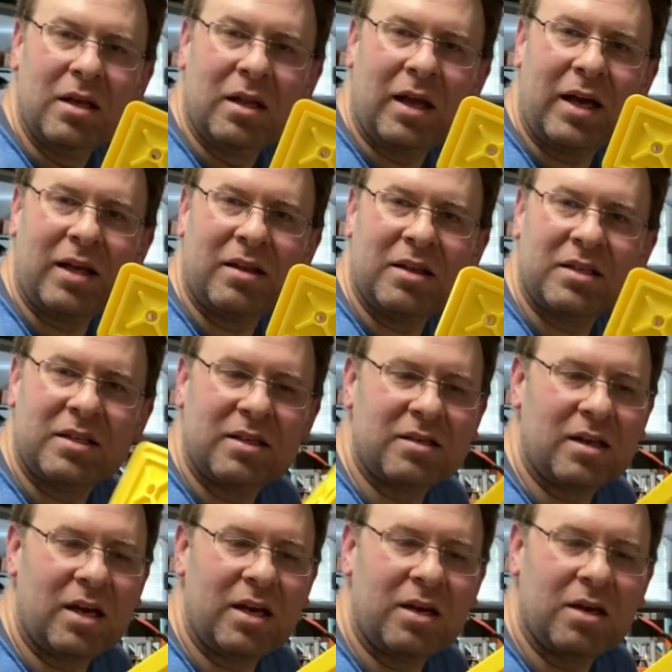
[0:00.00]
like this
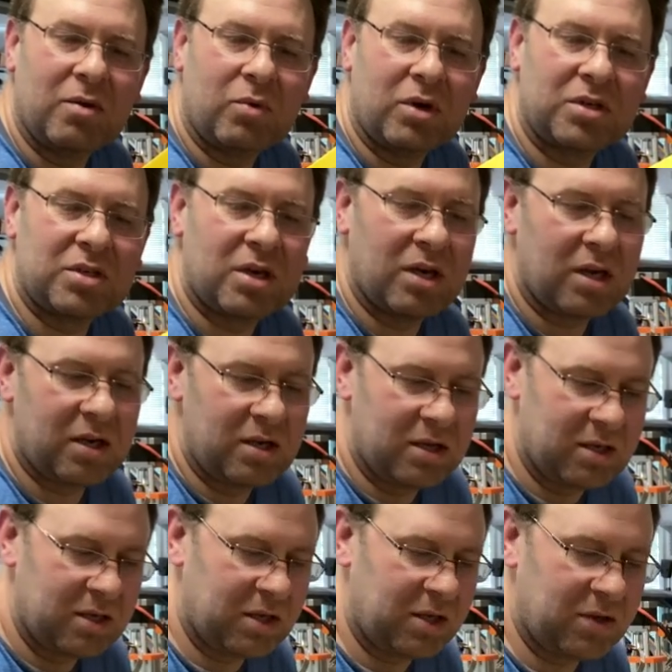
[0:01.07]
design. It works good.
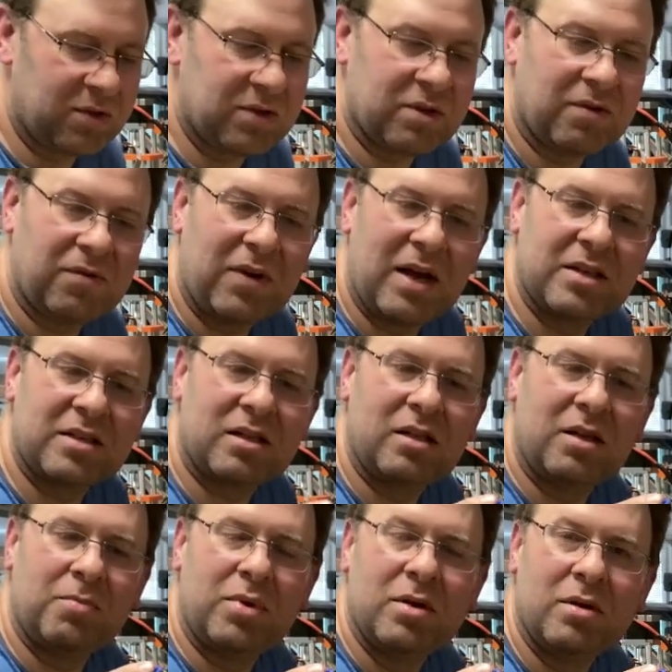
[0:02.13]
It uses a fast
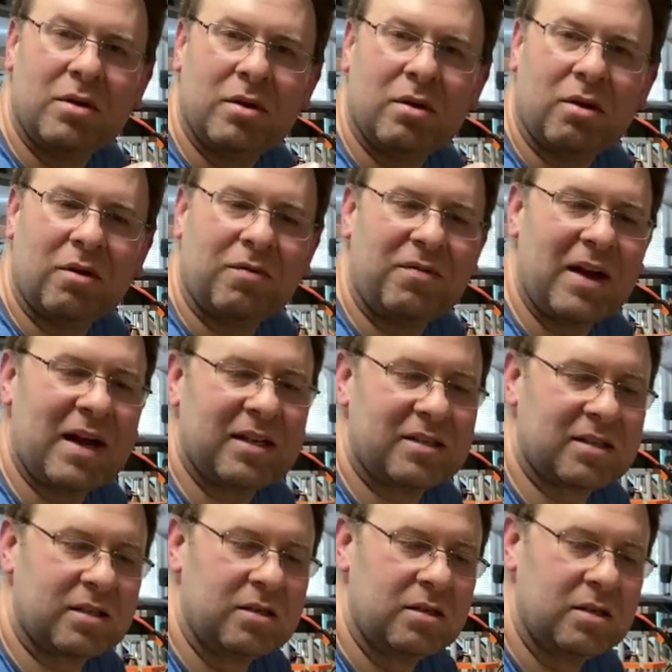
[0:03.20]
clip or a
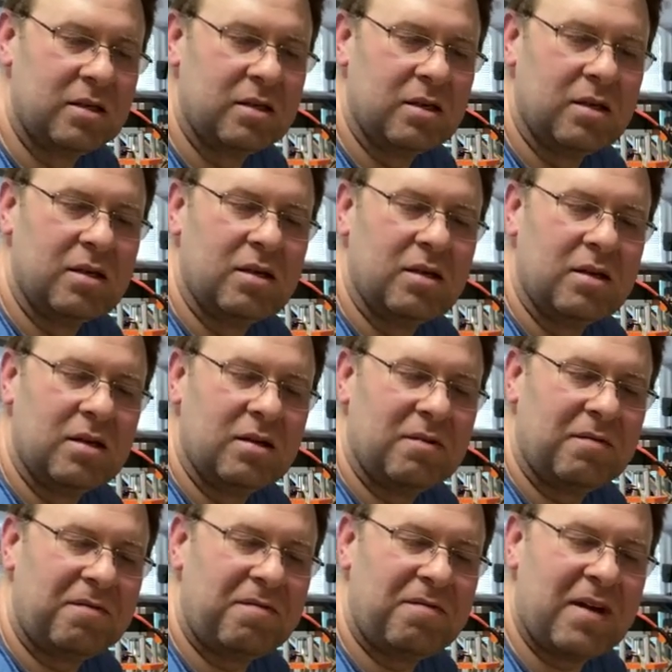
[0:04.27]
fast
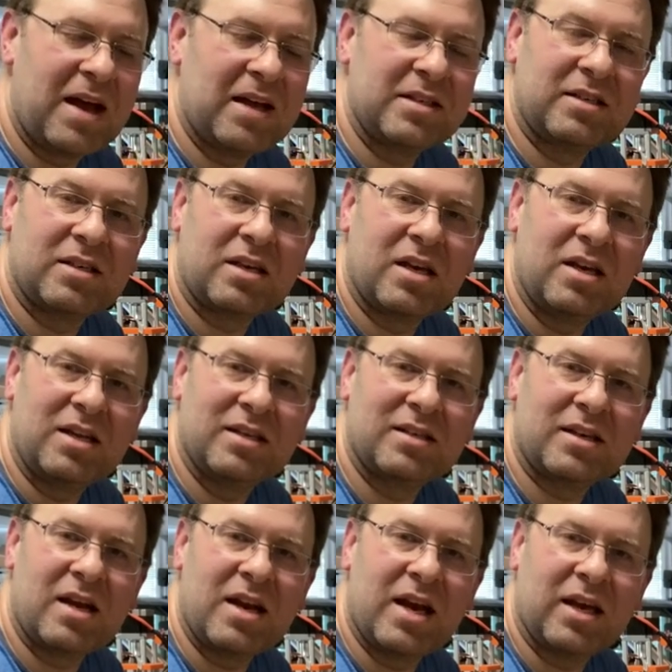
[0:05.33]
fast
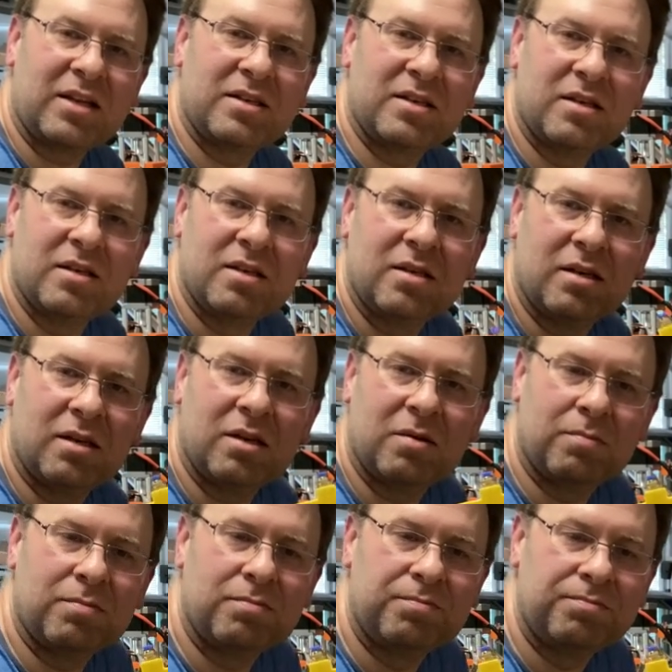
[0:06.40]
disconnect
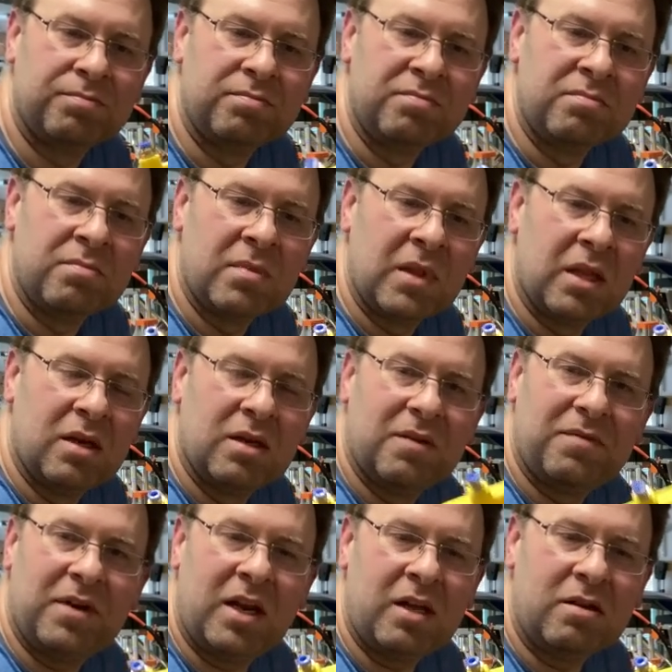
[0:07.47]
um,
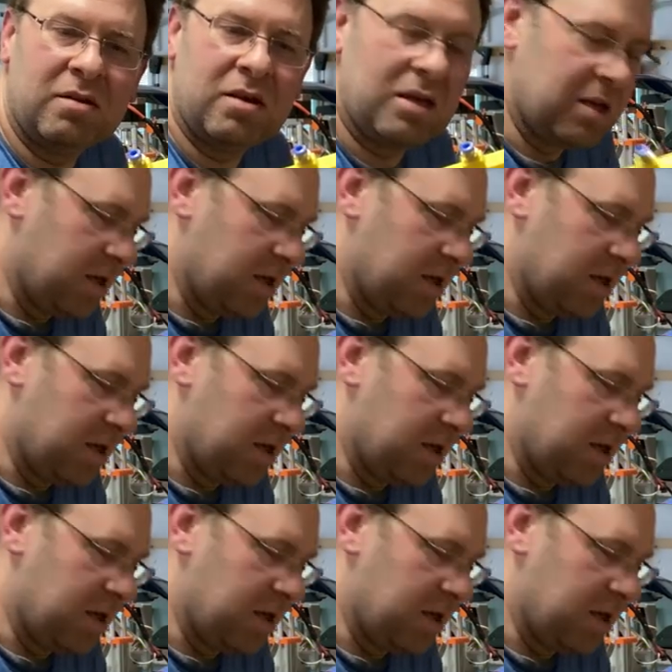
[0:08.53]
fitting,